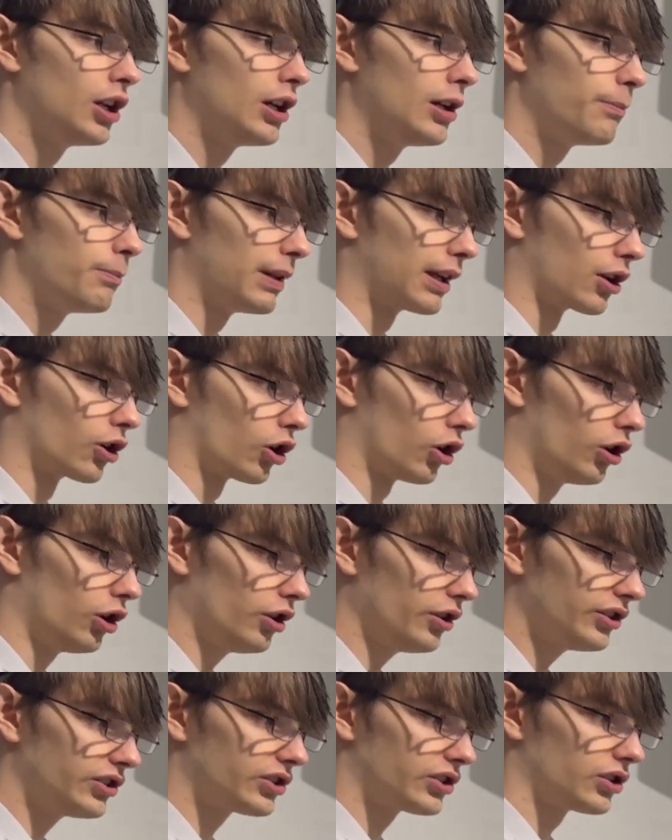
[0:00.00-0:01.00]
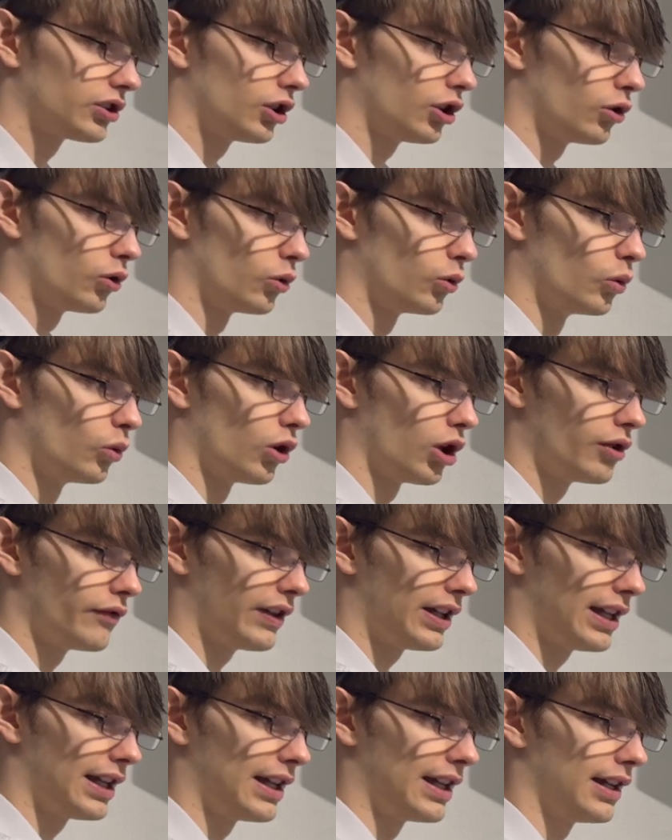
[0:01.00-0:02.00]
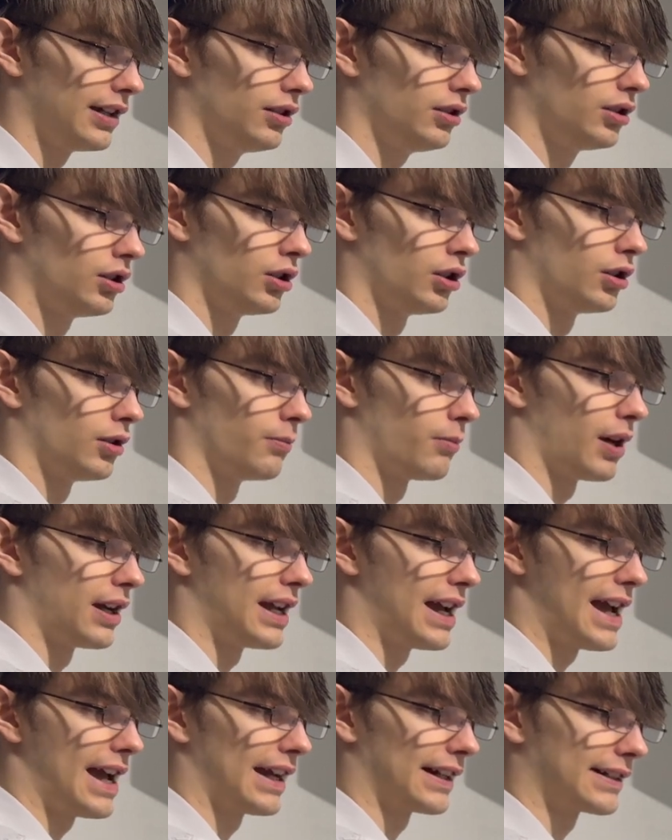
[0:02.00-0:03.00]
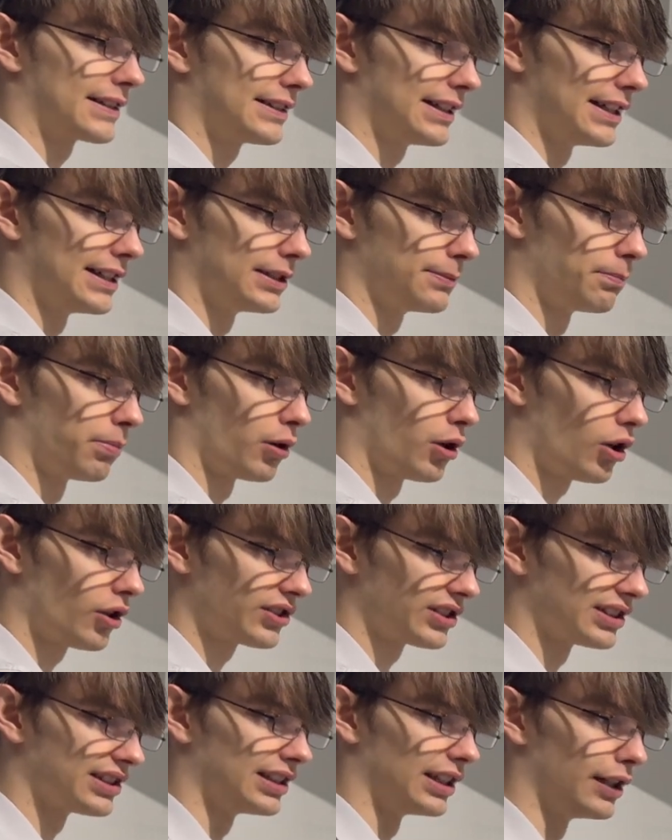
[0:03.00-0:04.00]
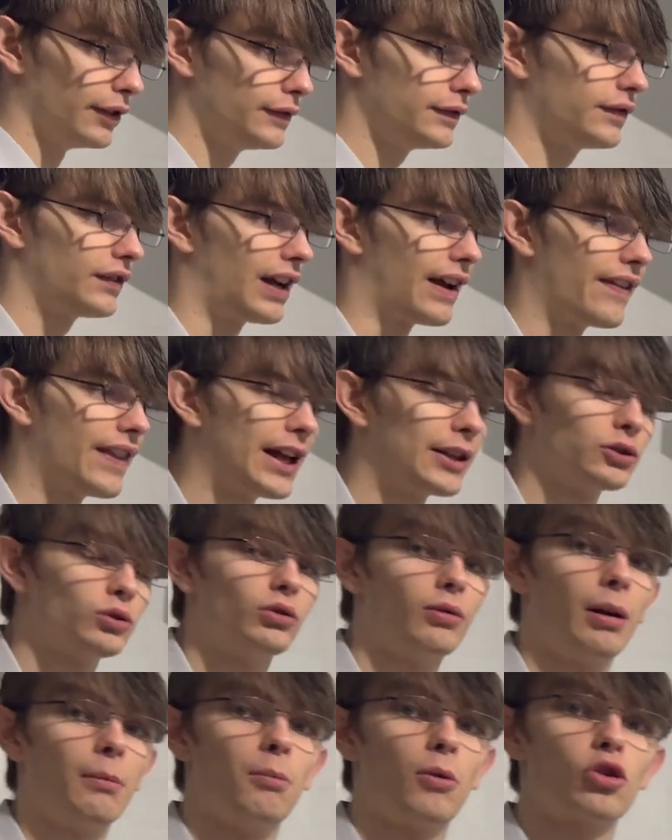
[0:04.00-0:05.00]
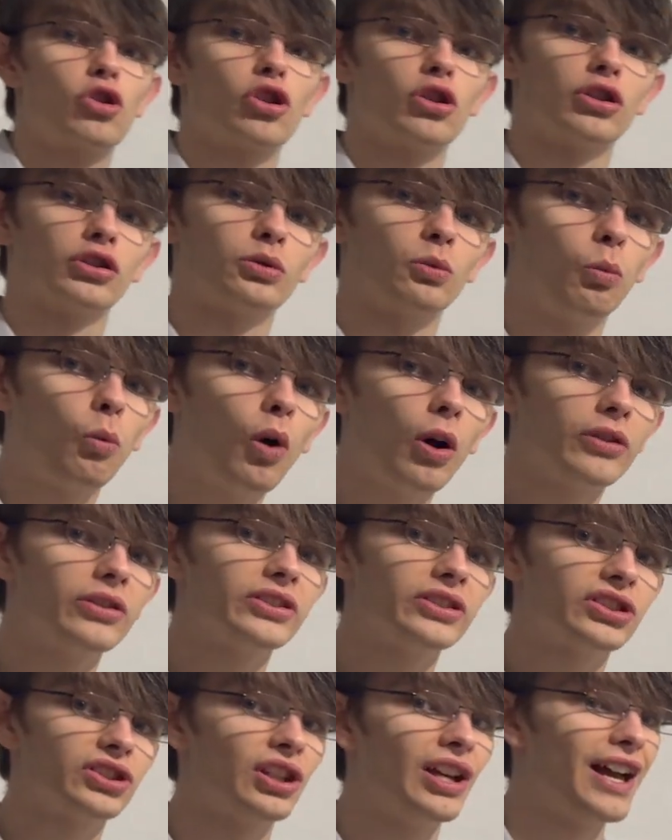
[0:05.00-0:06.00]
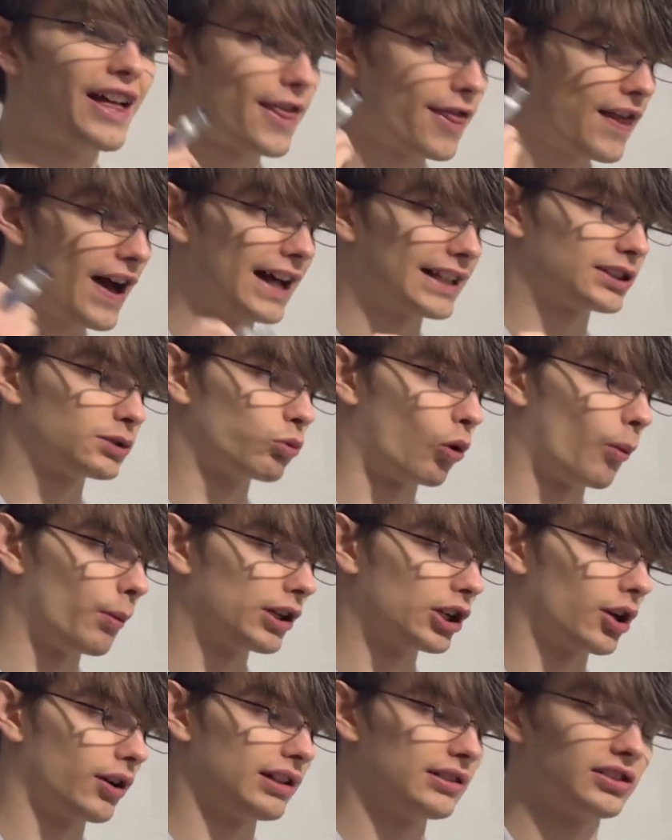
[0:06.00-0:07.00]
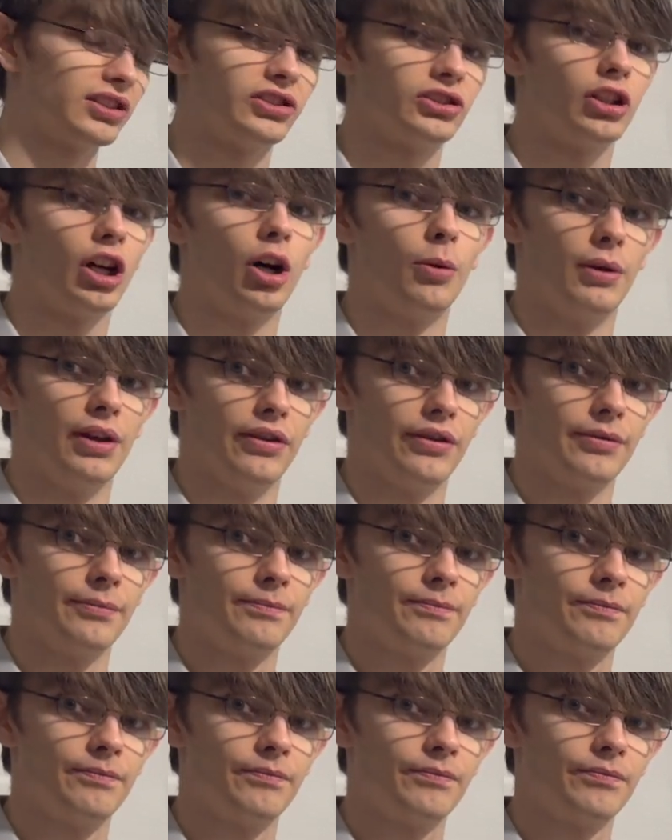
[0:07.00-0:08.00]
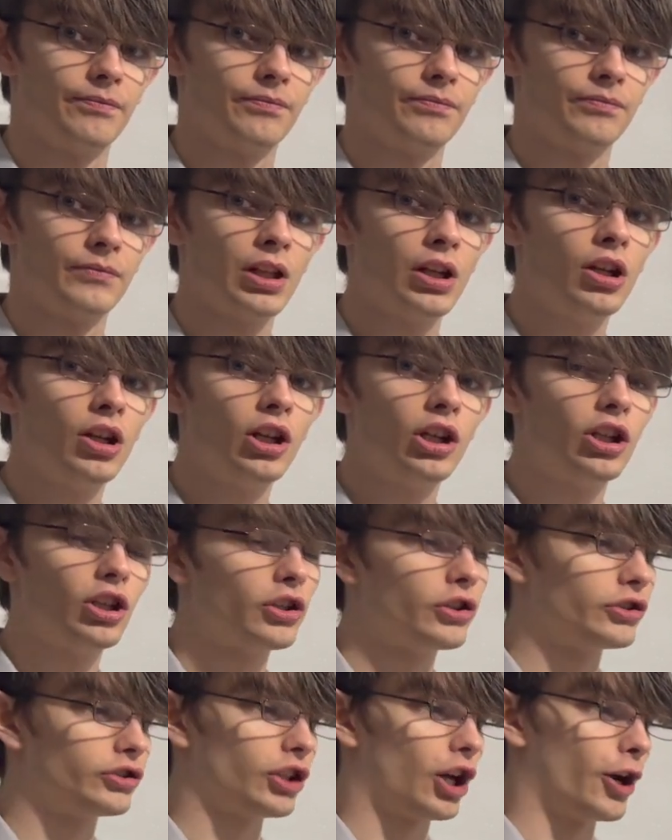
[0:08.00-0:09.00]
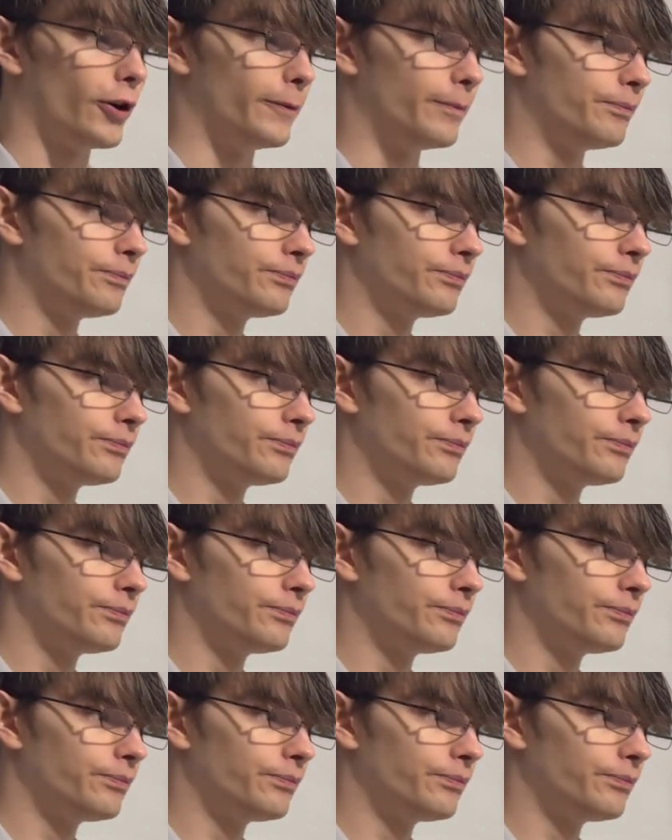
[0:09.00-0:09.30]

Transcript: Because all over here, my x is positive, and that's what my modulus wants, that's what we're going to start with. So,